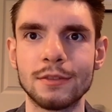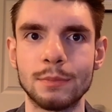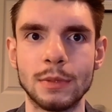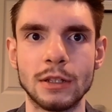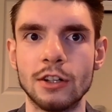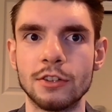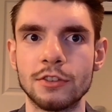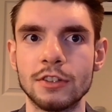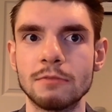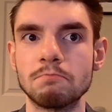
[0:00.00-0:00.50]

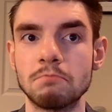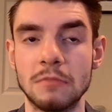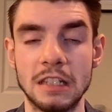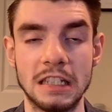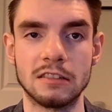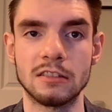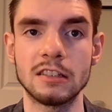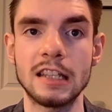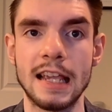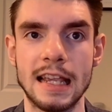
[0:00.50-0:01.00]
because it
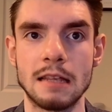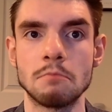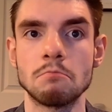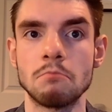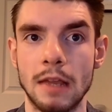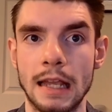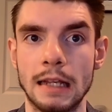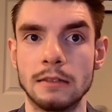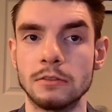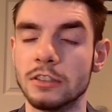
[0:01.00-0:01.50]
is a game
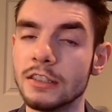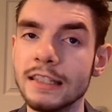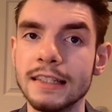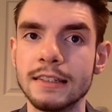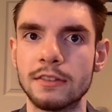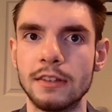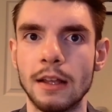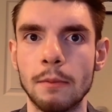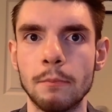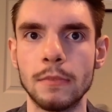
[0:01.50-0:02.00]
and it
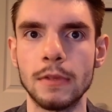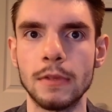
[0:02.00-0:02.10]
needs them.